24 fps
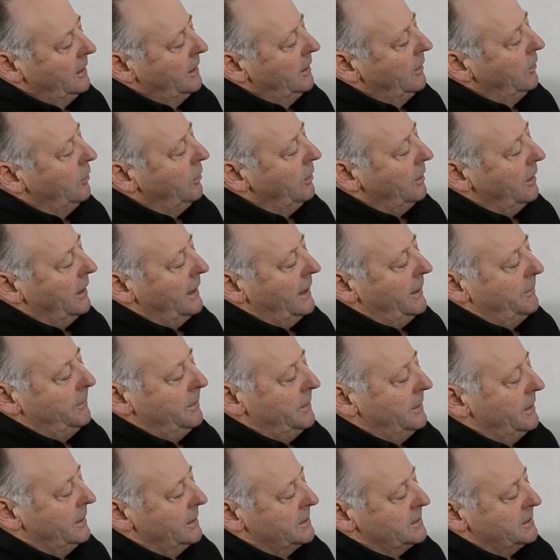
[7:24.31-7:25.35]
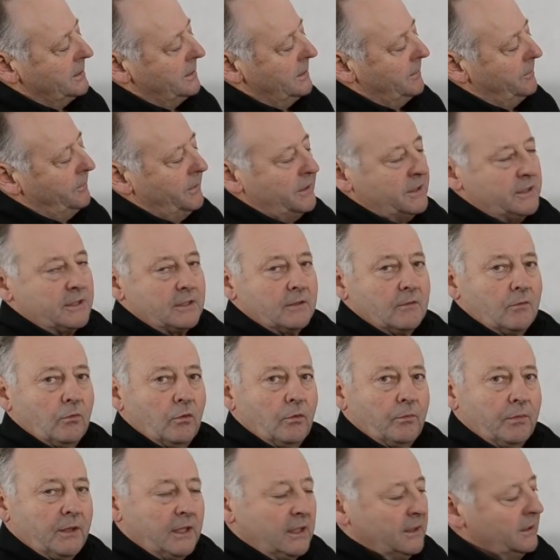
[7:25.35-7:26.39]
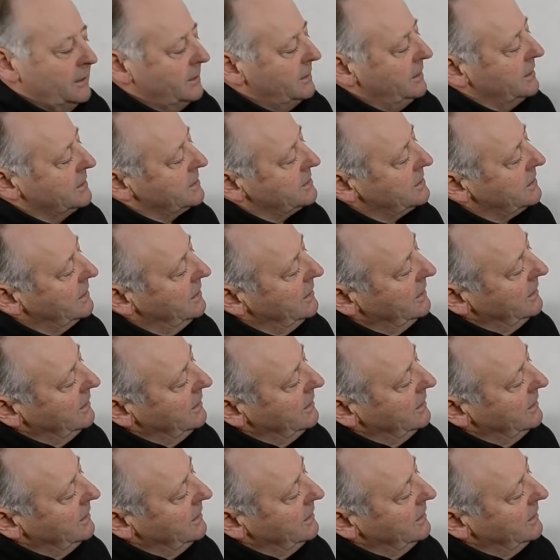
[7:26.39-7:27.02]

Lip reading: what will happen is that the piston will break the disc.